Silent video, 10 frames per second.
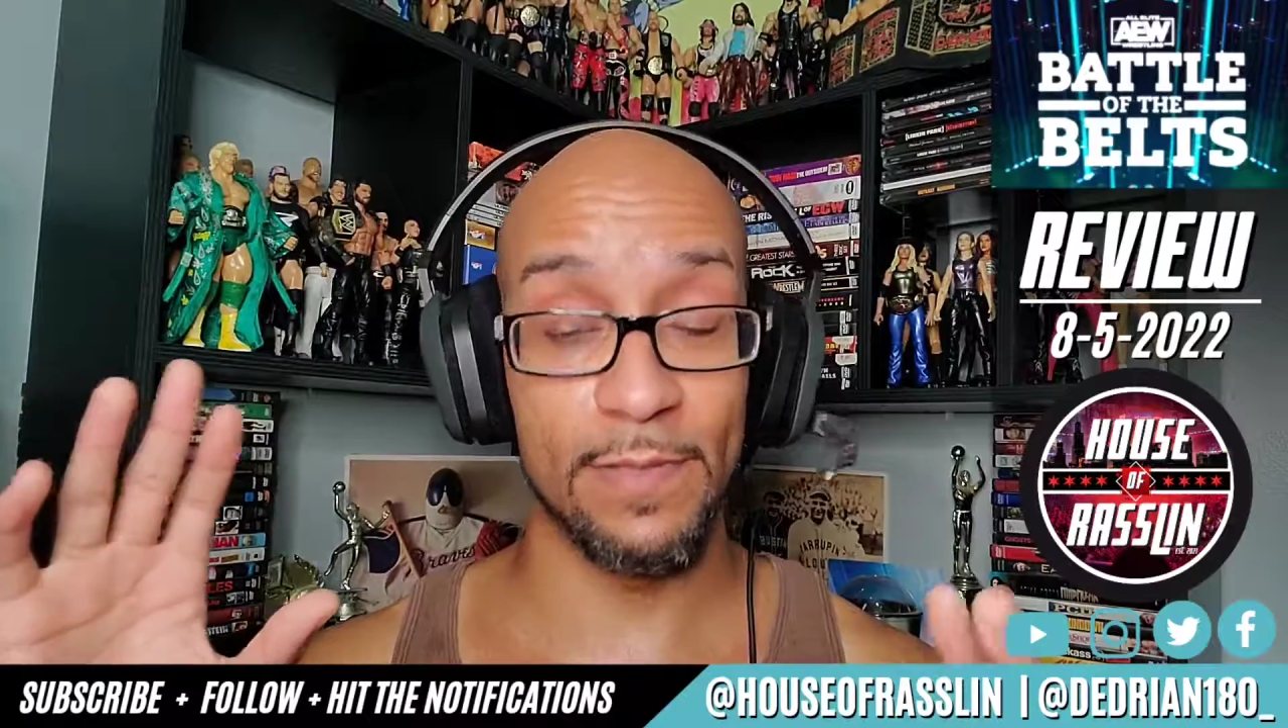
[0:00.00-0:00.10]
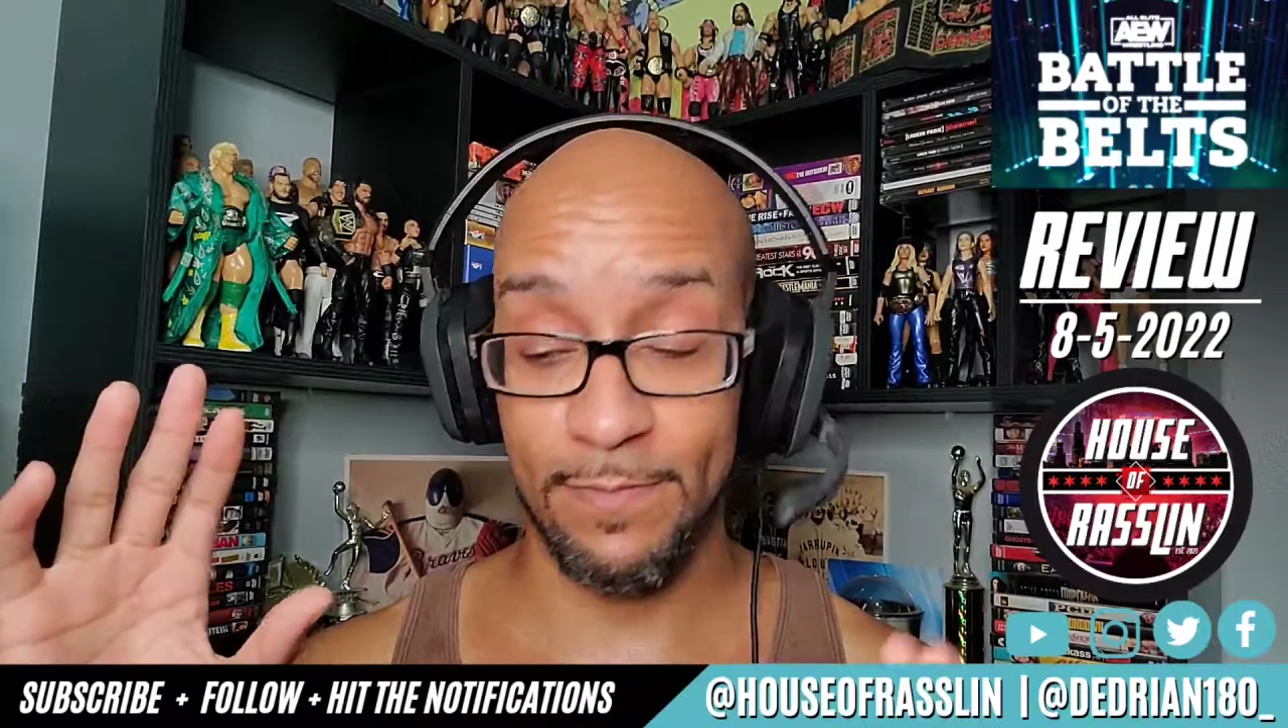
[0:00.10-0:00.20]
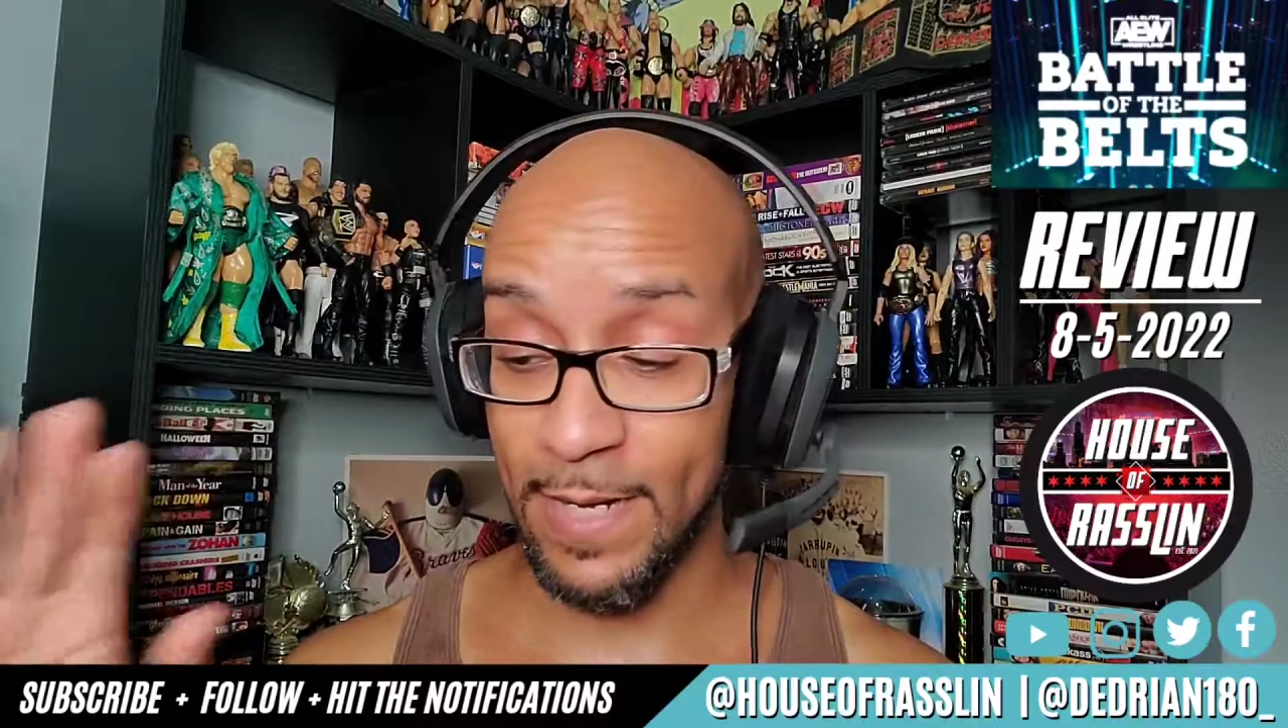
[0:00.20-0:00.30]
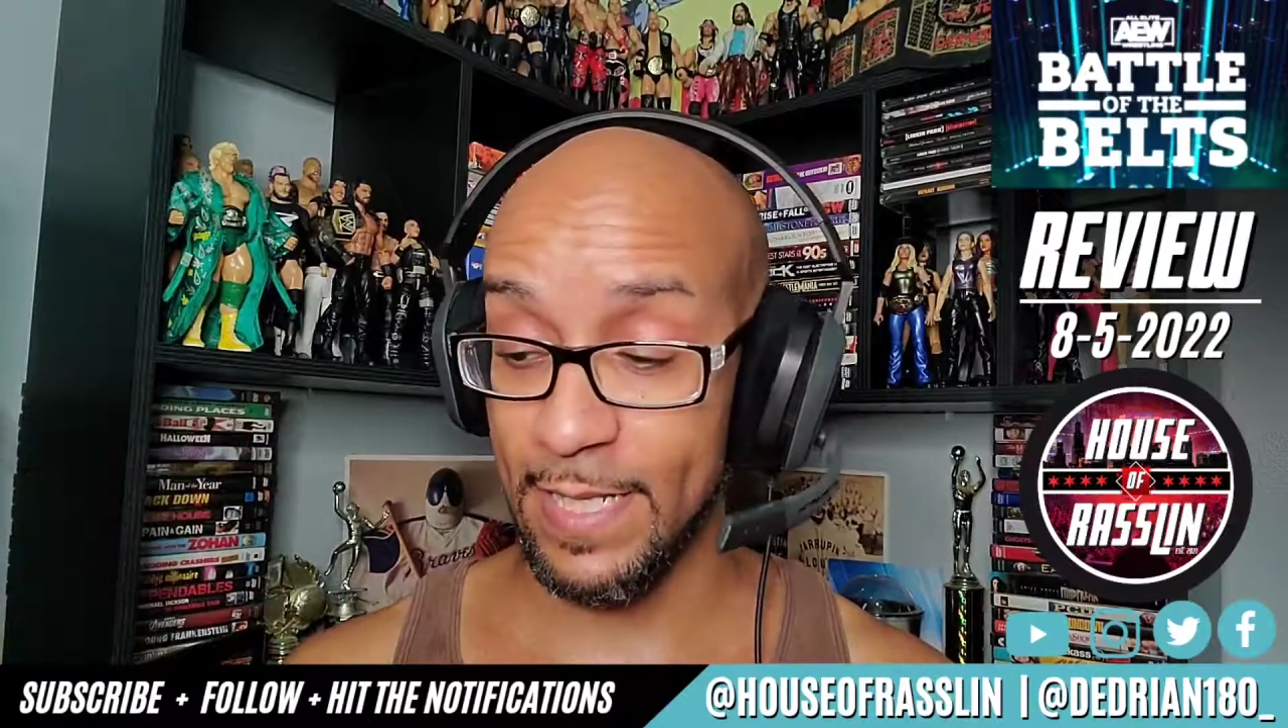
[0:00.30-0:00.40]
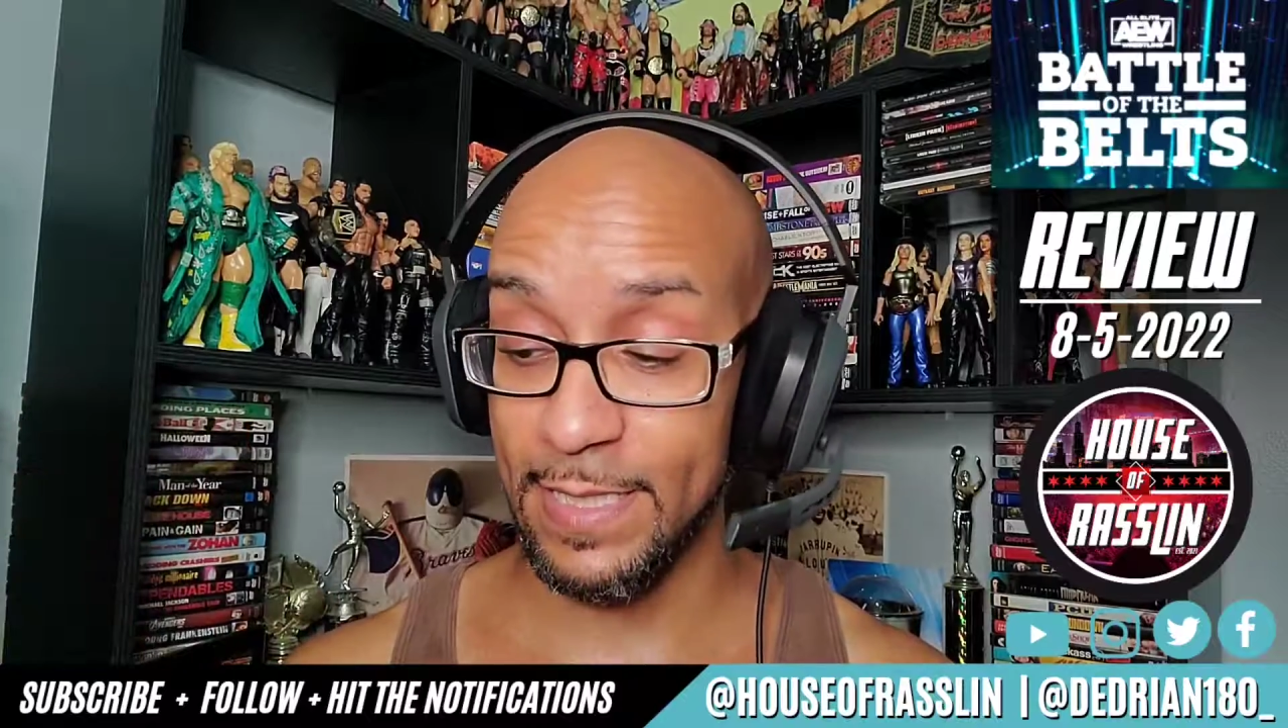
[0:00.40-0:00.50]

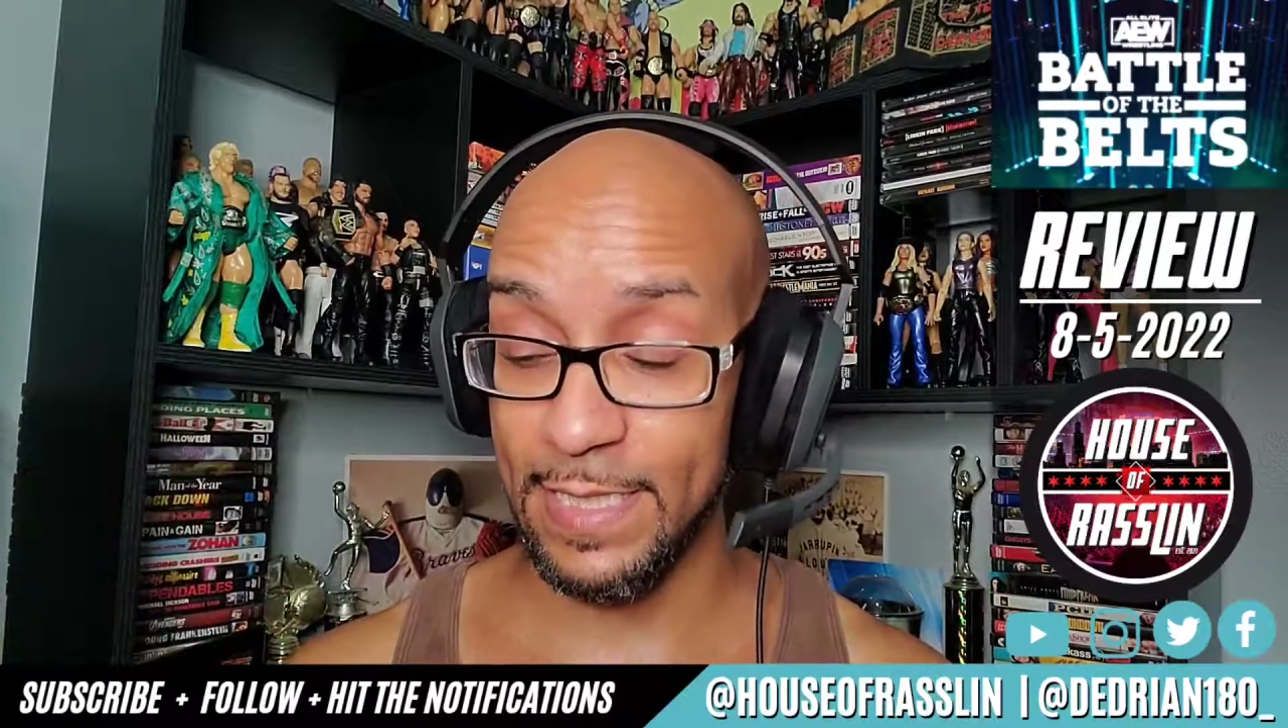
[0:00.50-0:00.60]
but man,